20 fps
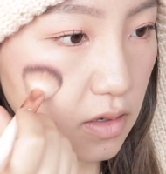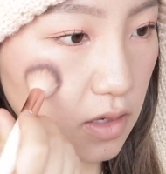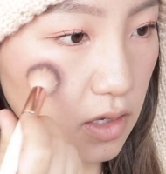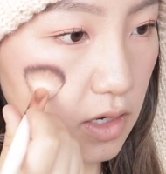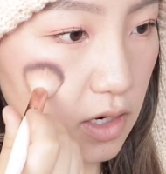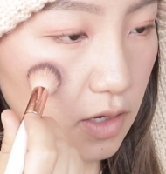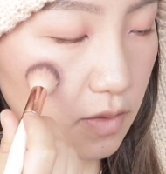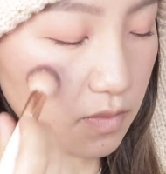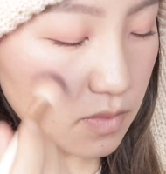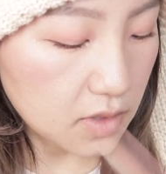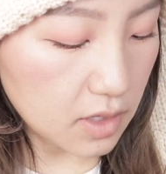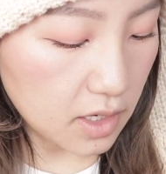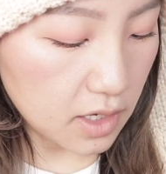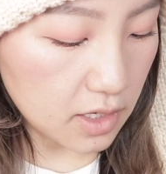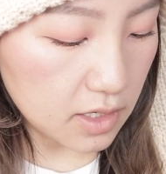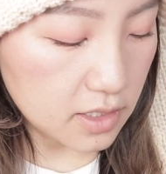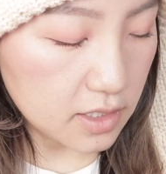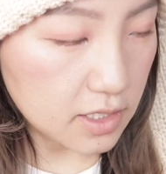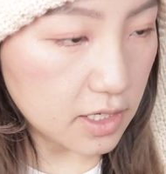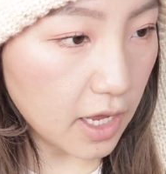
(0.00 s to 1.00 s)
And I'm
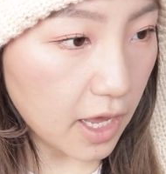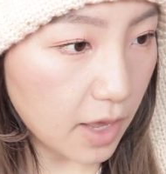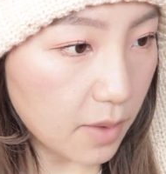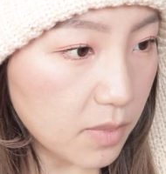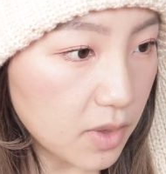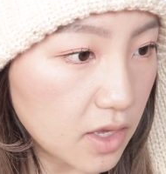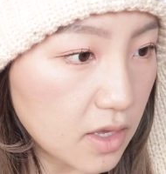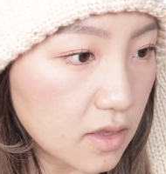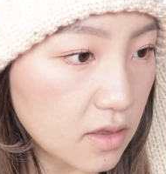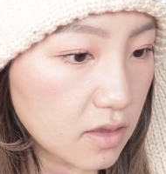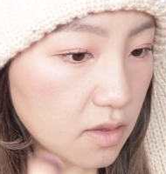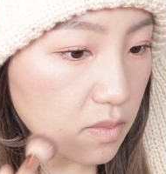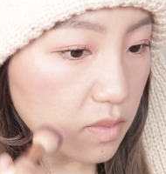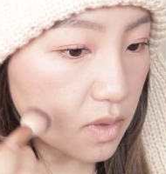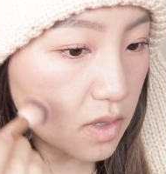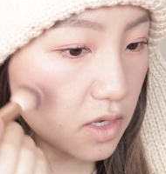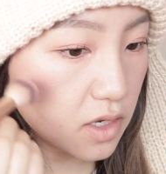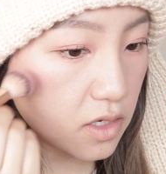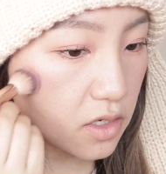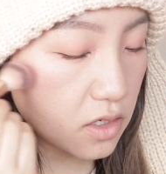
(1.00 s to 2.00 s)
like dabbing the
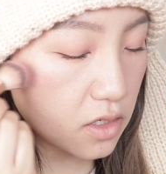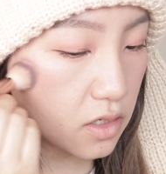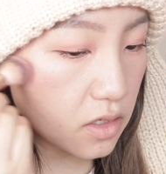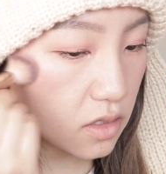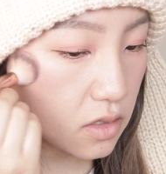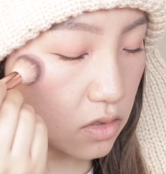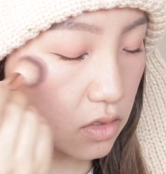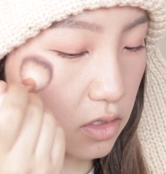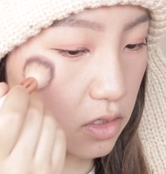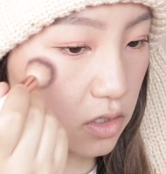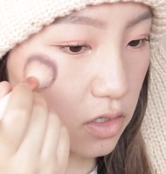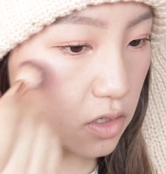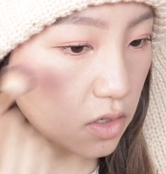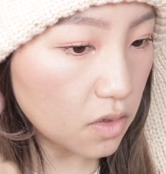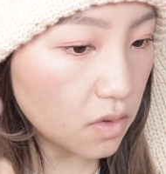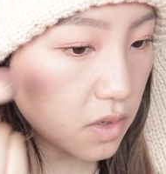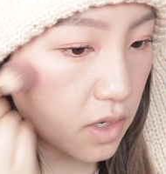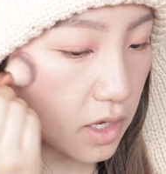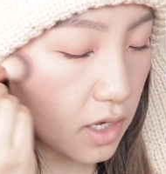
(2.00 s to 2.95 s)
blush just so I